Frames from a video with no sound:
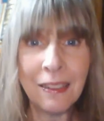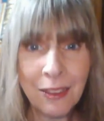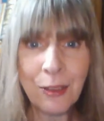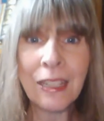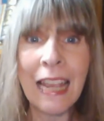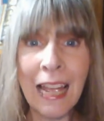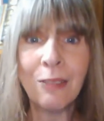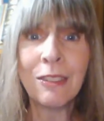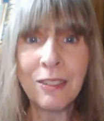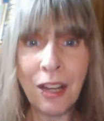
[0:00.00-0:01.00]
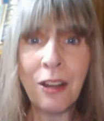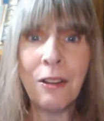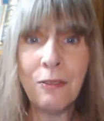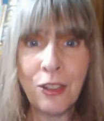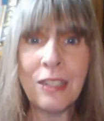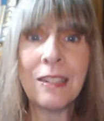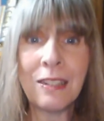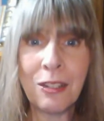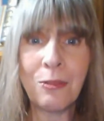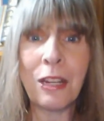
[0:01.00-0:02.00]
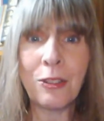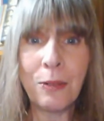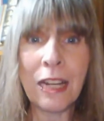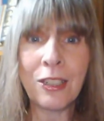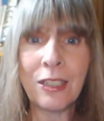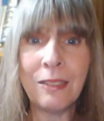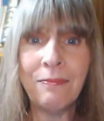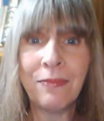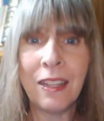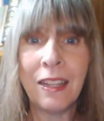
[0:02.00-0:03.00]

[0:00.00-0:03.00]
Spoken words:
They're accounts of Jesus's resurrection.